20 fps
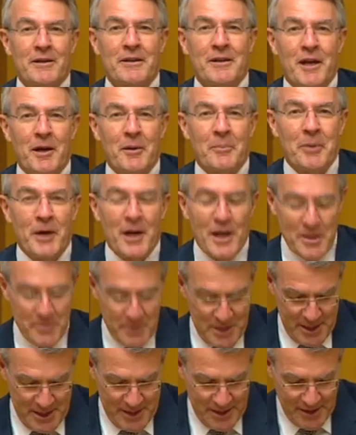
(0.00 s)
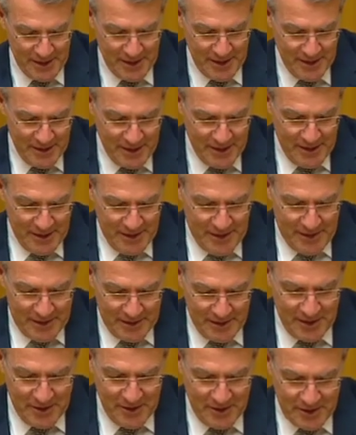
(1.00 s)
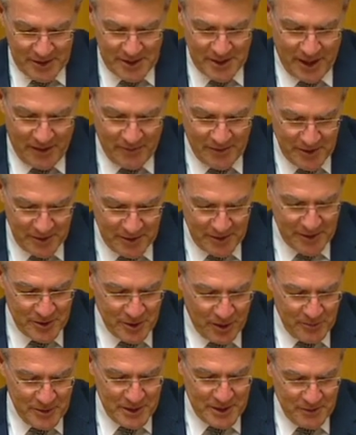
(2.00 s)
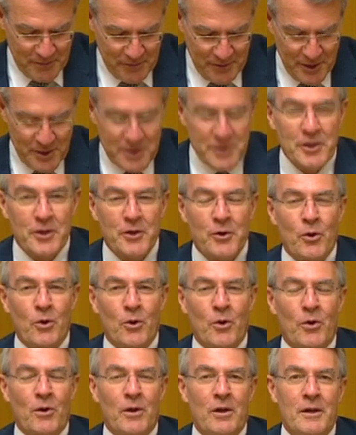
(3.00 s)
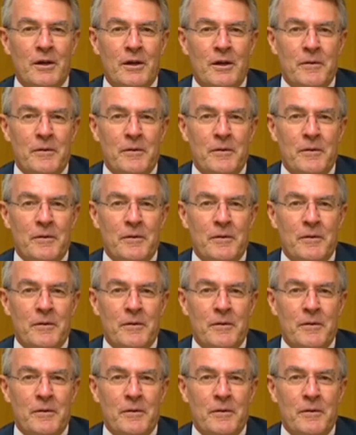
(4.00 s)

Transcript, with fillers: Now pay me." And then you discover that the job isn't finished at all.